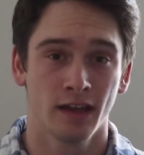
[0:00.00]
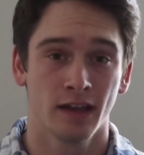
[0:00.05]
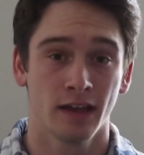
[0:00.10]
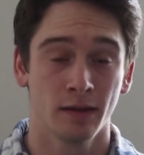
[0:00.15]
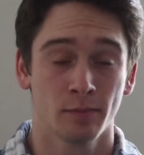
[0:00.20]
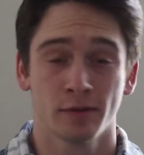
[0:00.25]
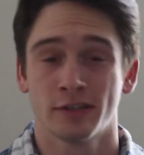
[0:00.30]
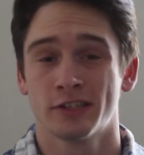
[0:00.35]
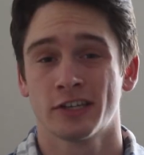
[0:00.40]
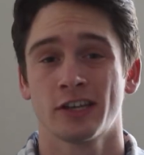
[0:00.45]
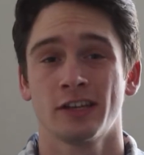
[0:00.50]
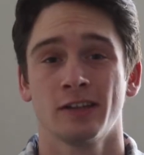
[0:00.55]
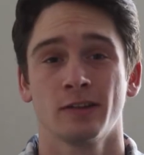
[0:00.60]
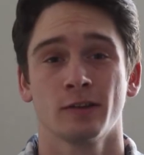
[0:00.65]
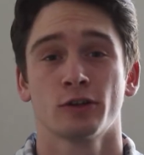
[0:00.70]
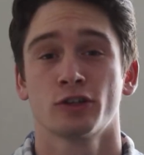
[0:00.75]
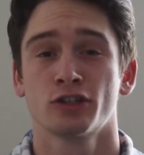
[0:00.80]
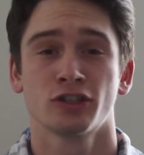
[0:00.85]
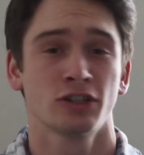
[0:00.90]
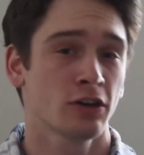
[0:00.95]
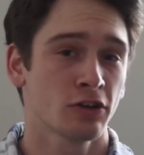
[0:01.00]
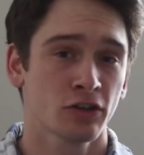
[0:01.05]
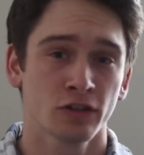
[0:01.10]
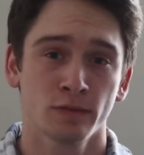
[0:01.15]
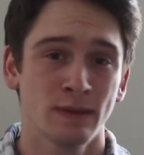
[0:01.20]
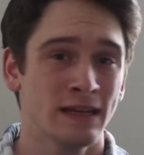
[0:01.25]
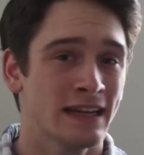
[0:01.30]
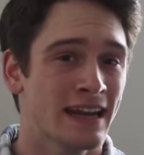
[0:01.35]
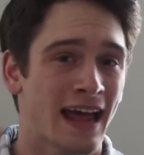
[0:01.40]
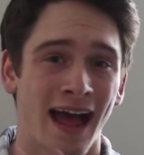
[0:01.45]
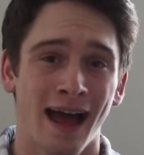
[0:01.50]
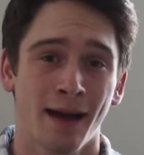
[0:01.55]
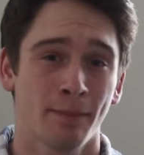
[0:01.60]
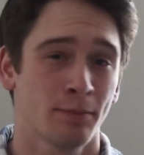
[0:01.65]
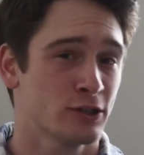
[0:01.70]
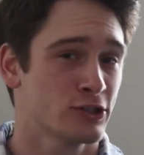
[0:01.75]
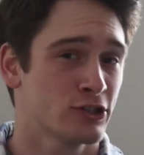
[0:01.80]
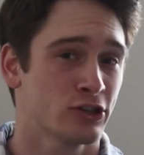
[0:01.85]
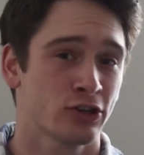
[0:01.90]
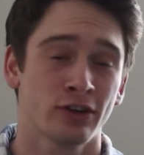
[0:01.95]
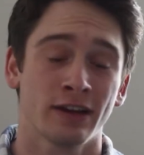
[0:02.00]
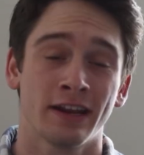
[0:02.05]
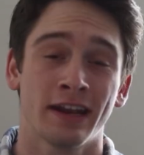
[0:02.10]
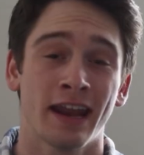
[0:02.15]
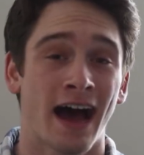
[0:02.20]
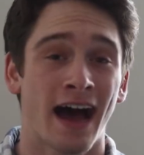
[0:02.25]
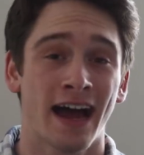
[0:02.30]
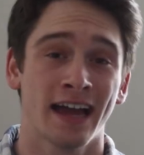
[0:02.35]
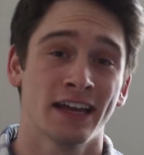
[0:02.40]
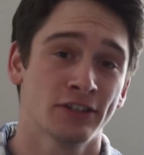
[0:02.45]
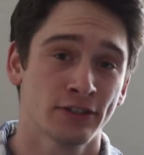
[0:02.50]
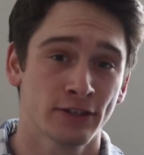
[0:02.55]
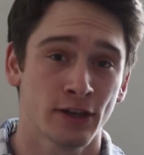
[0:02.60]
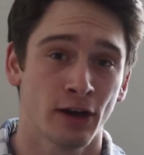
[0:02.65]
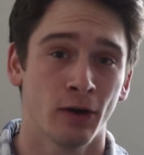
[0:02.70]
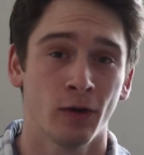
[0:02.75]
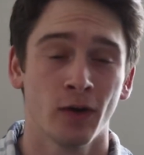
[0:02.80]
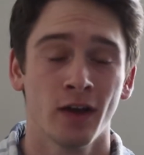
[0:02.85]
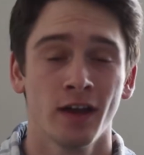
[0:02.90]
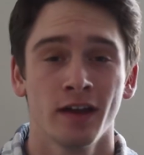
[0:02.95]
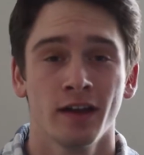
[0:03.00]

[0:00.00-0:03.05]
in particular shutter speed, aperture, and ISO,